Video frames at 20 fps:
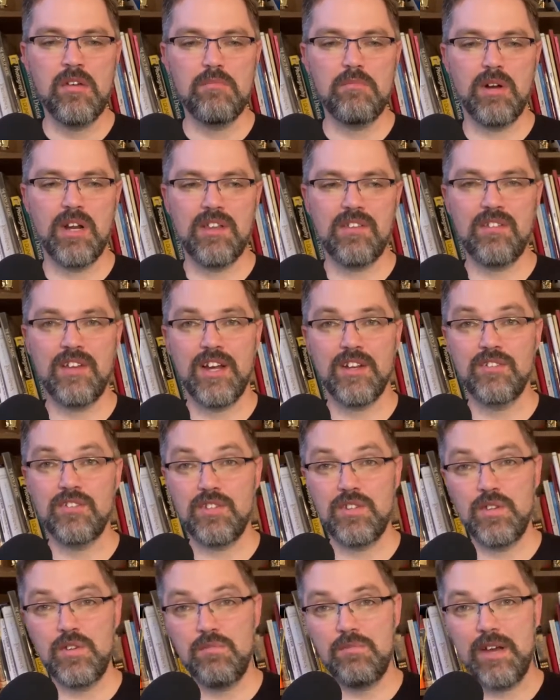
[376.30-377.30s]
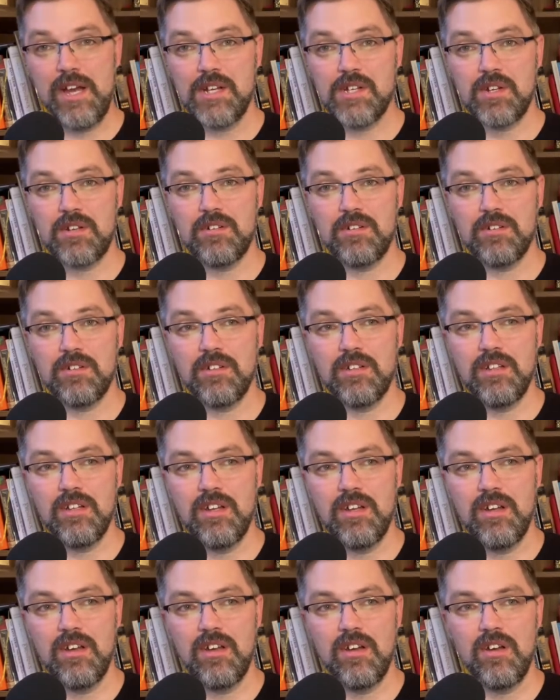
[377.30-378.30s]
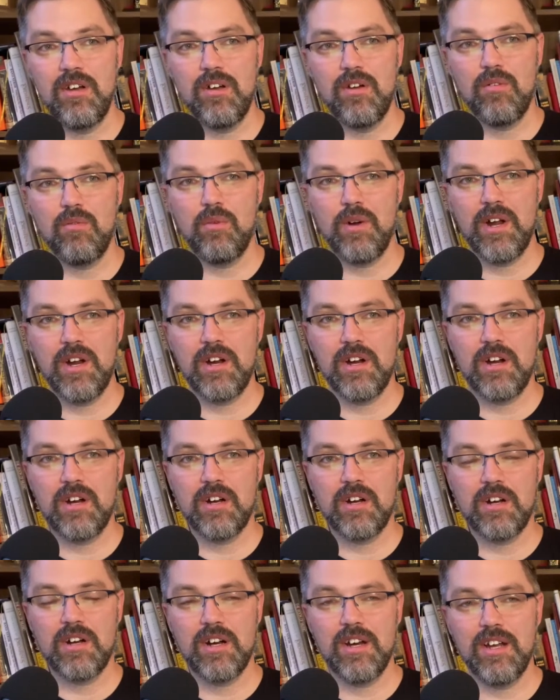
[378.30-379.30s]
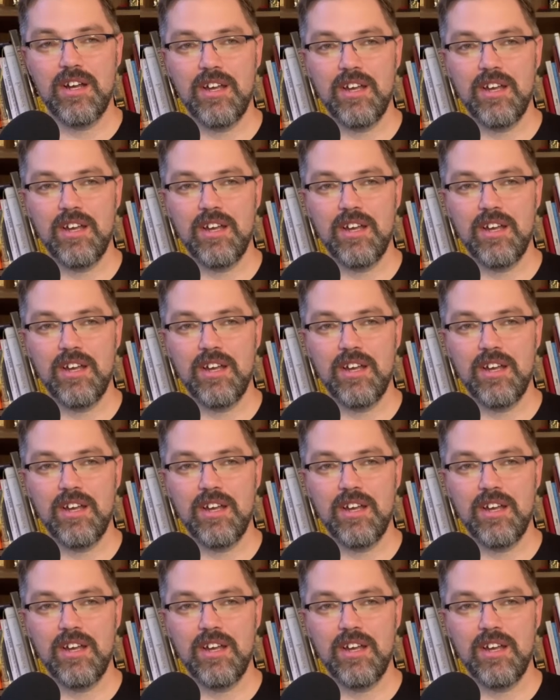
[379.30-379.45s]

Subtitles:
but it's not too magical where